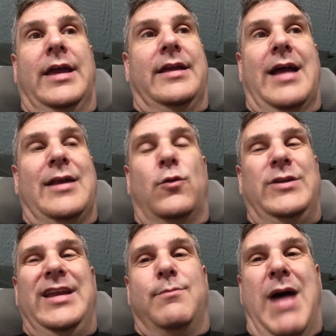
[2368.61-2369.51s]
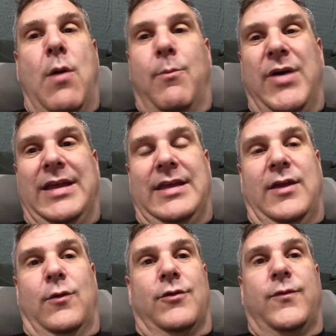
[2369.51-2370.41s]
Like, I don't need mountain bike
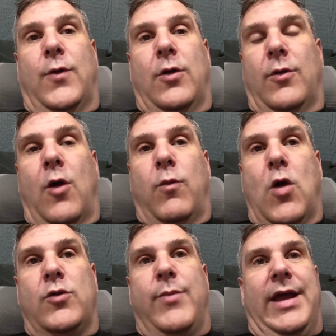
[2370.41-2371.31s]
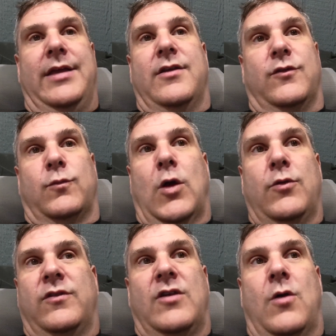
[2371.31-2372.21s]
gears for a road bike because
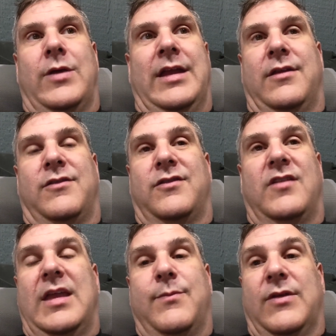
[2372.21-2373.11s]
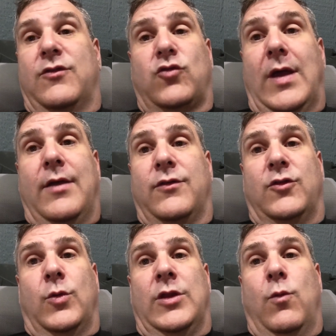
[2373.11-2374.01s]
roads don't get as steep as trails
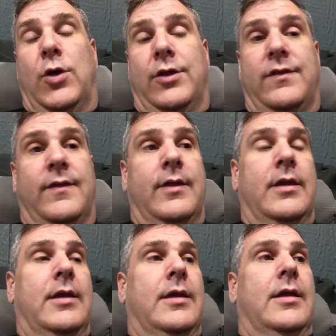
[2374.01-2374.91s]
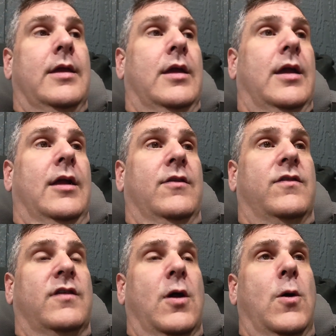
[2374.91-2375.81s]
do in the woods. And
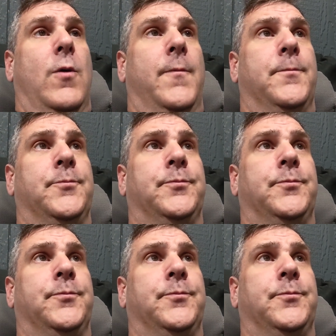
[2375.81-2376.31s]
so,